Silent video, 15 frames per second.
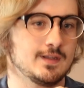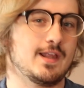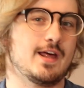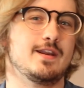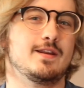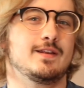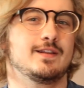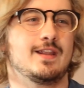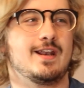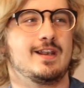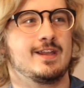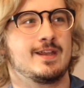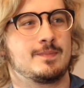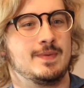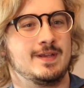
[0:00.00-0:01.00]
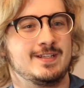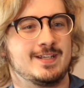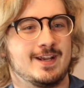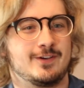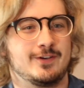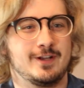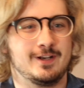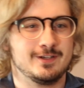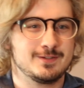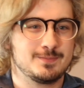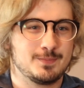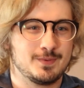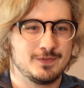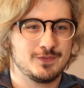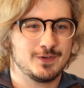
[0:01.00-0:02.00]
A lot of like big tech creators
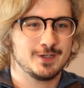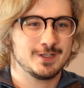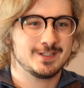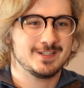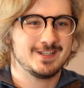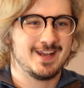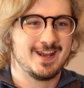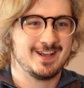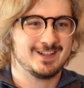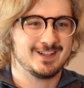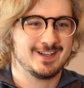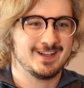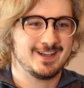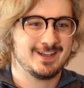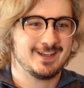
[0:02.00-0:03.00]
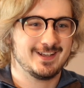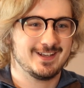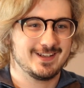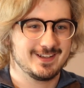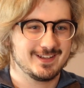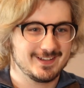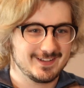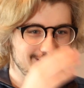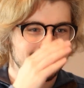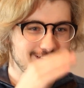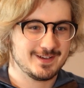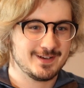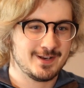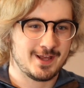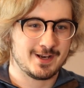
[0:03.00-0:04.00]
prefer to stay like
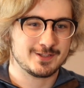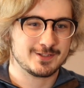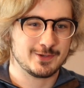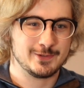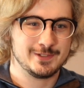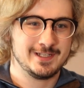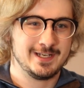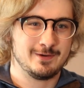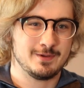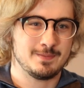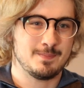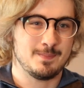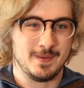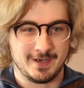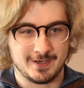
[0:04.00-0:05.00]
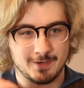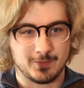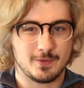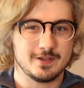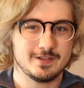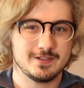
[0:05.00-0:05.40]
not associated with bigger ones.